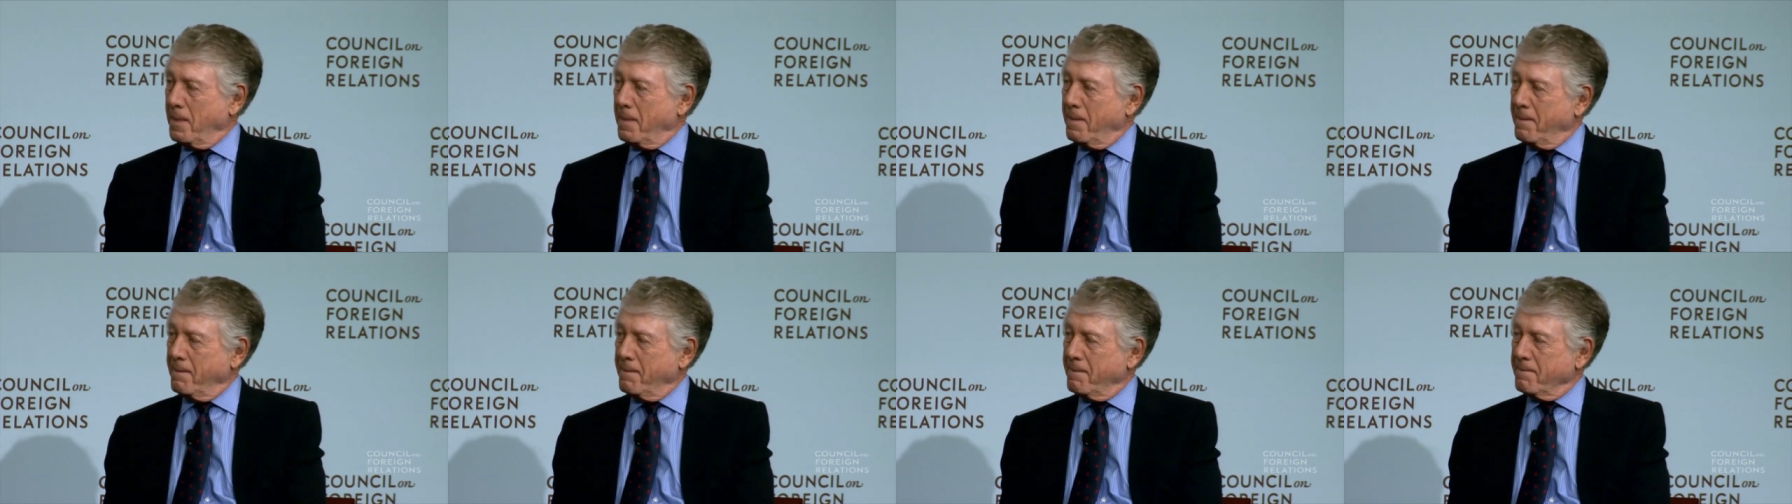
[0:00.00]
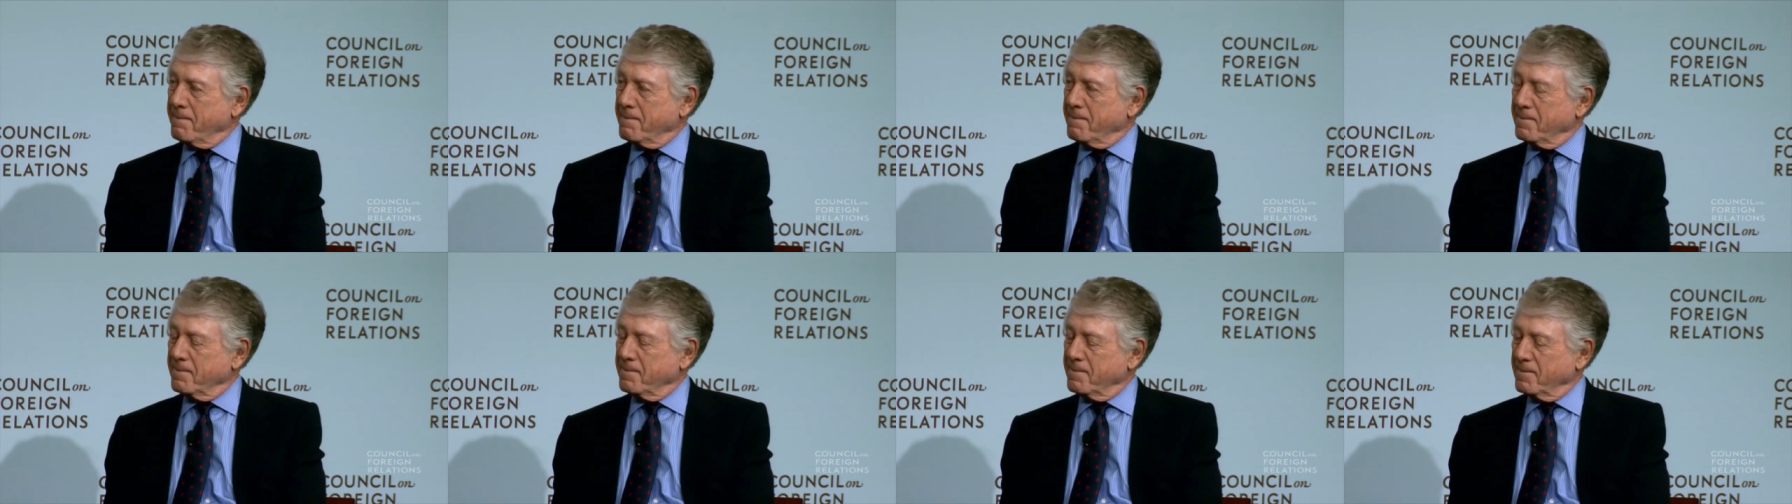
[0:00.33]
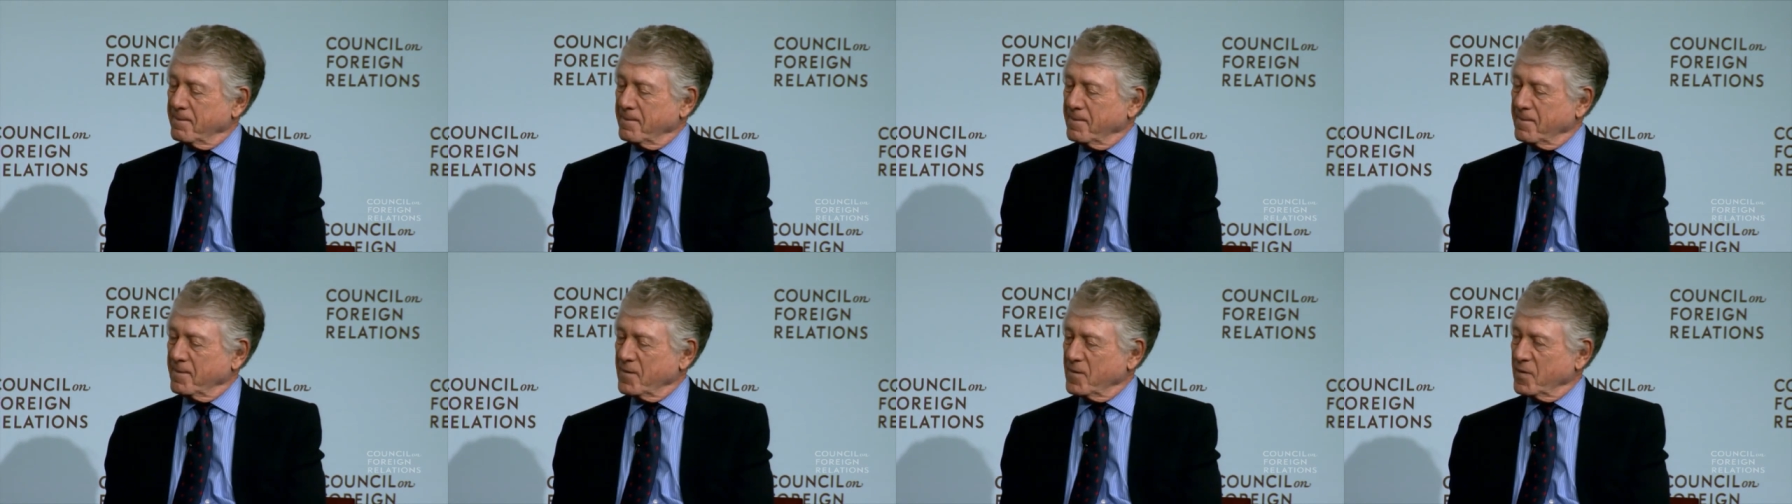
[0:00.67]
Um,
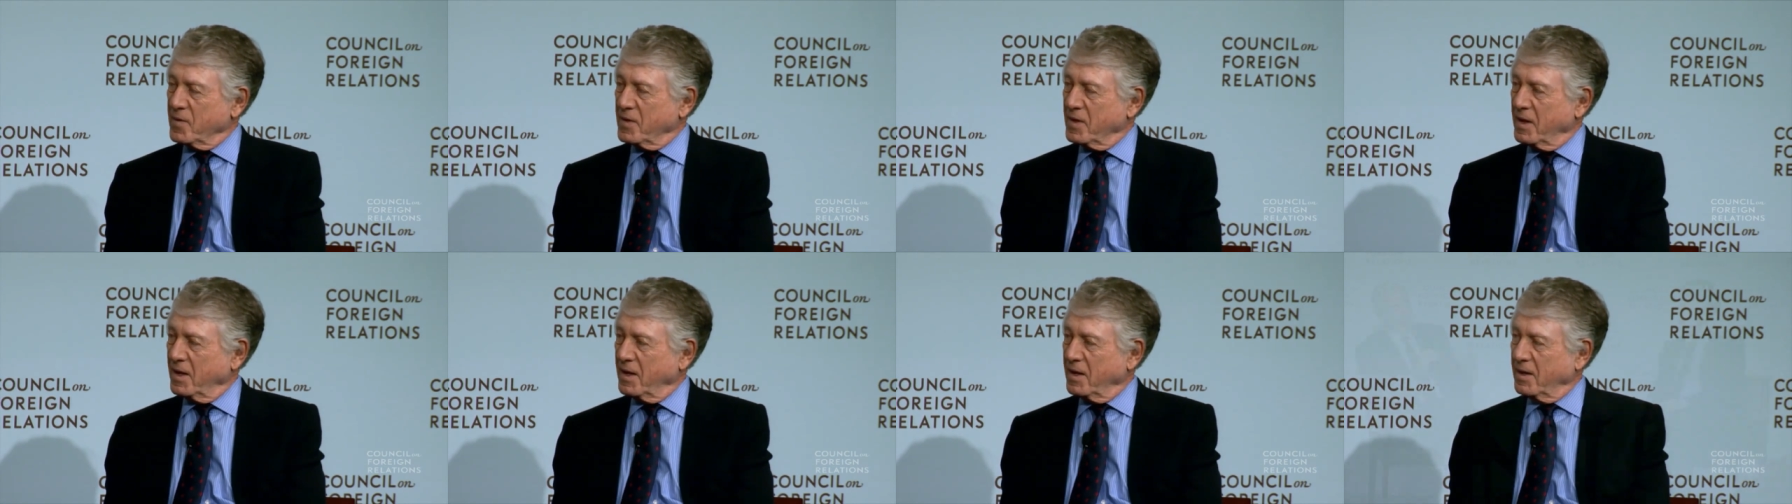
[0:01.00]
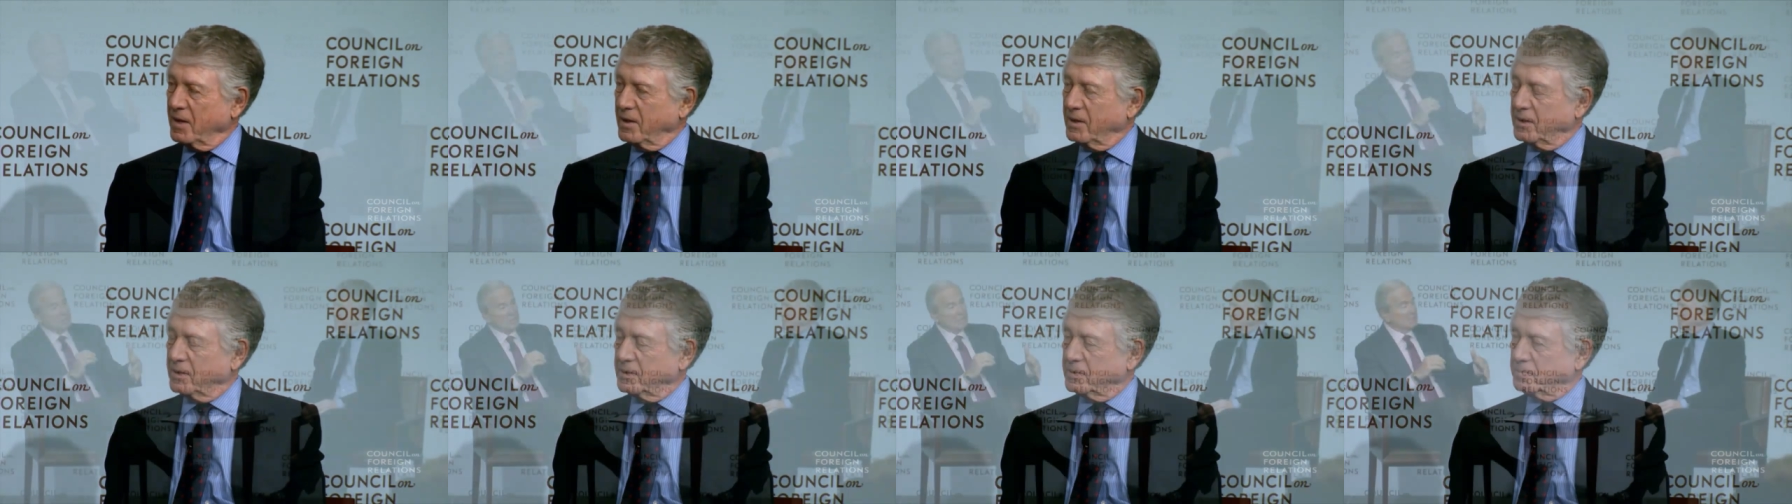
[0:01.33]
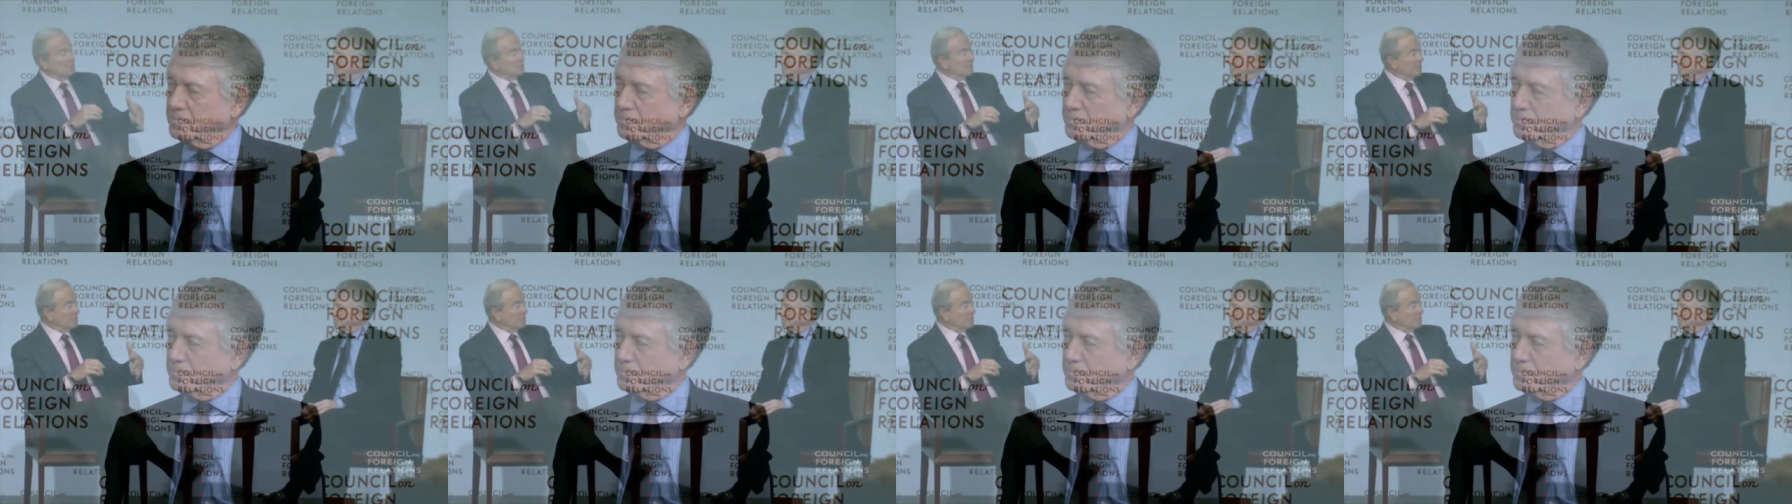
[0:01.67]
you had been the